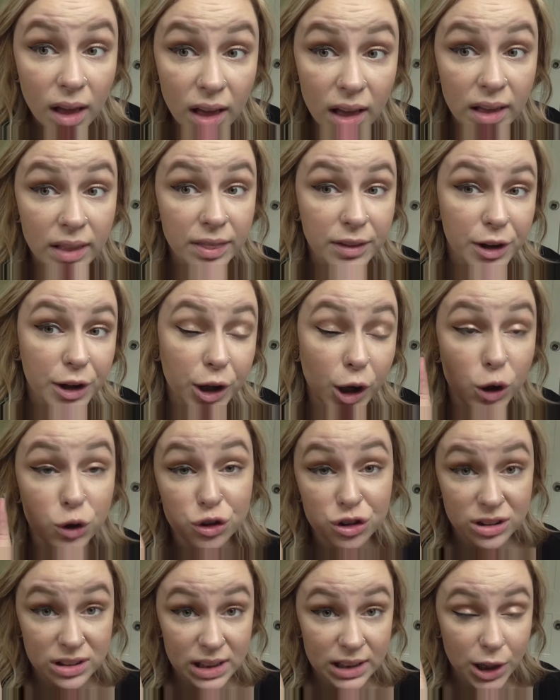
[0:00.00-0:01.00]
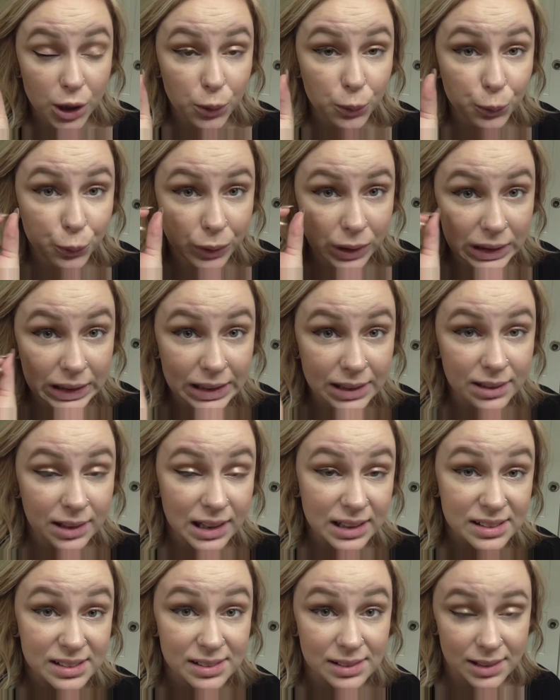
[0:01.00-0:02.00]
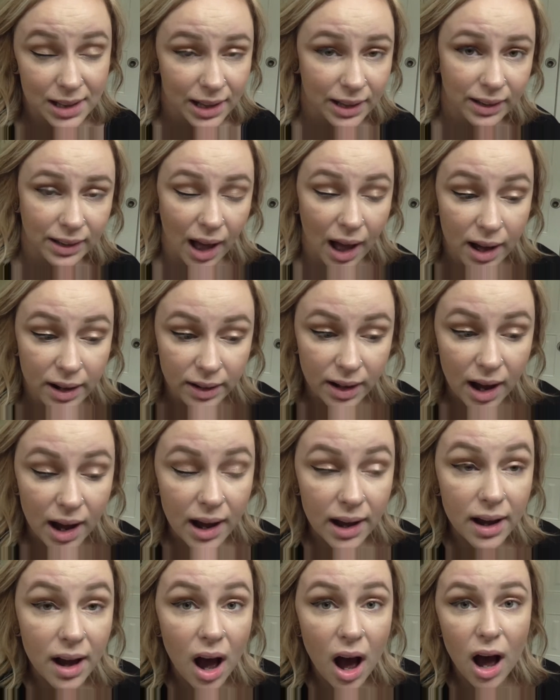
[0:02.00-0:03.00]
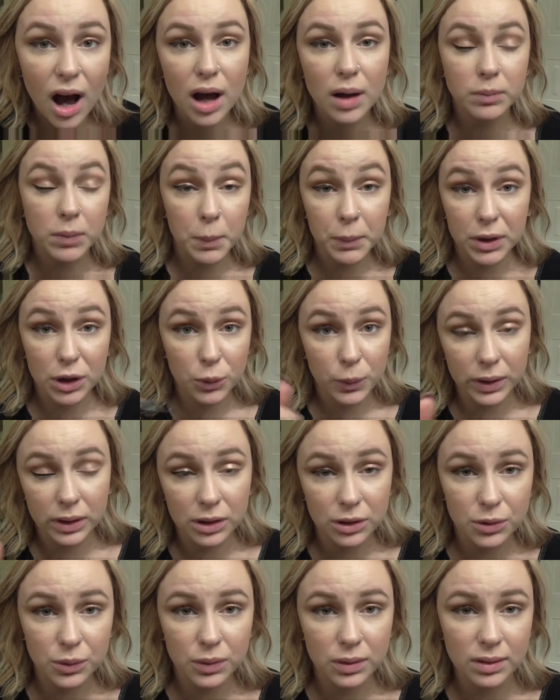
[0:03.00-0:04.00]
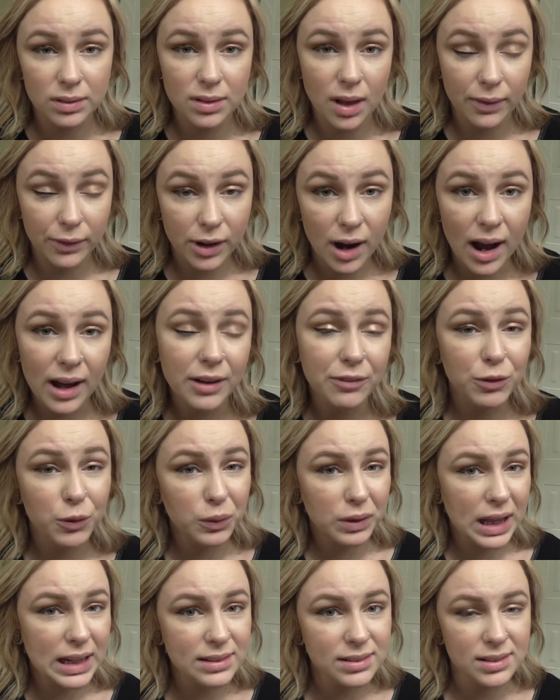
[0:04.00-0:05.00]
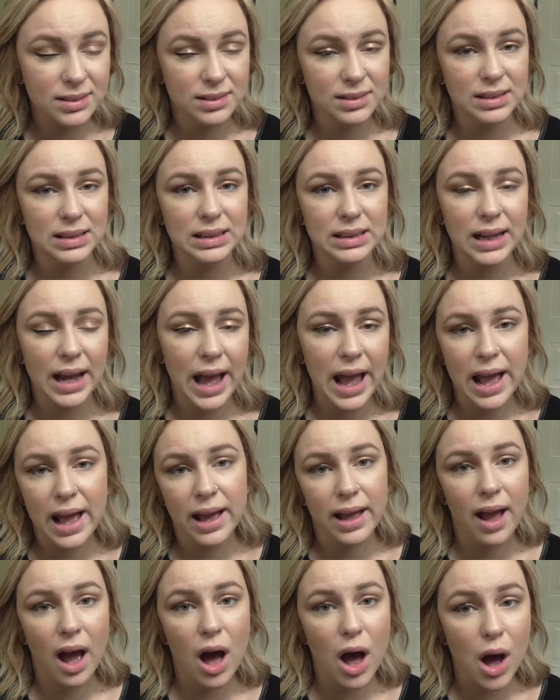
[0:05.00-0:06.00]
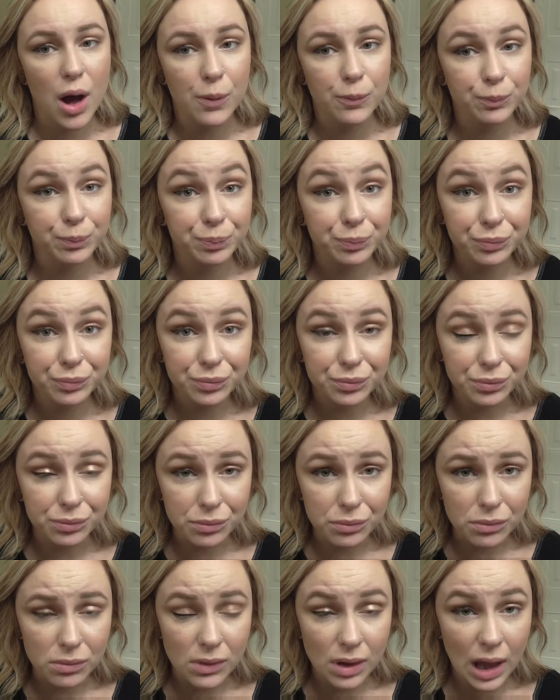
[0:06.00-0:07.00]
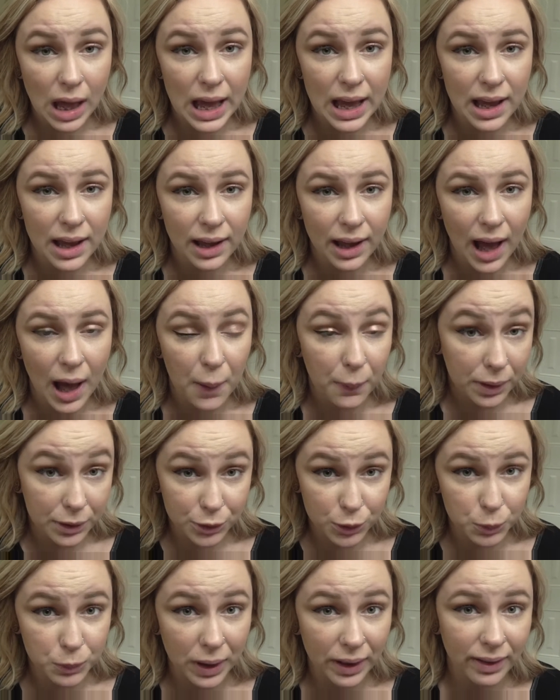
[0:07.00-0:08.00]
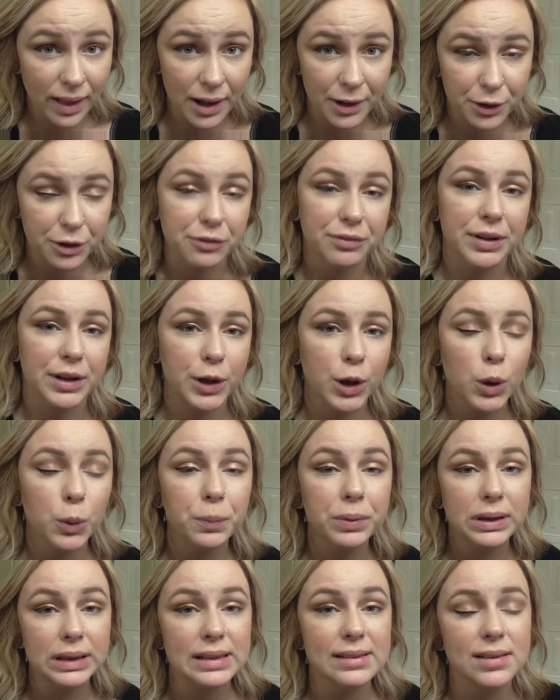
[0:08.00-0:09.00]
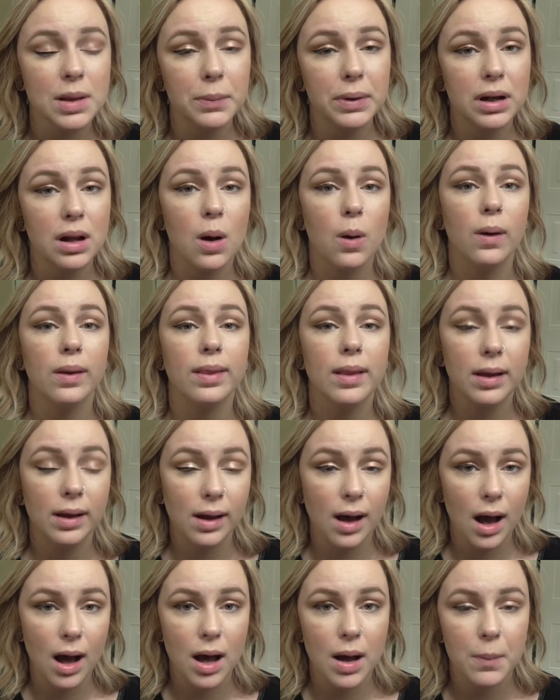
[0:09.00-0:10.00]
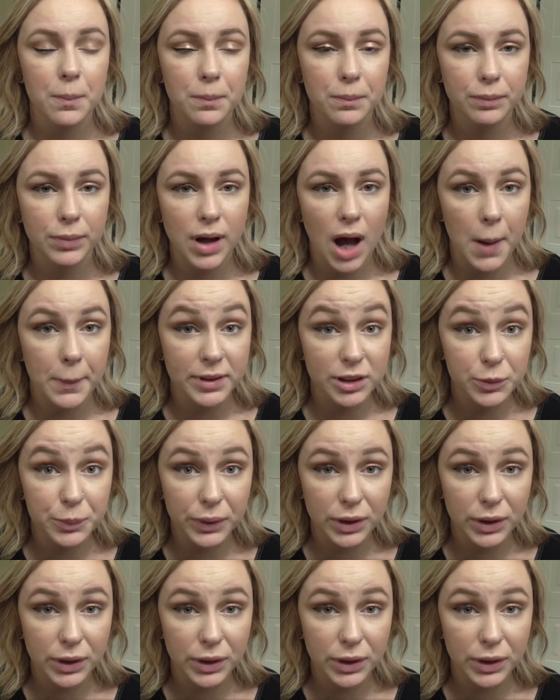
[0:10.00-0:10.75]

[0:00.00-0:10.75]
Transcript: And there you go, just like a really like slight cat eye. I'm gonna quickly do this other eye. If you'd like to see a how I do my liner video, please let me know in the comments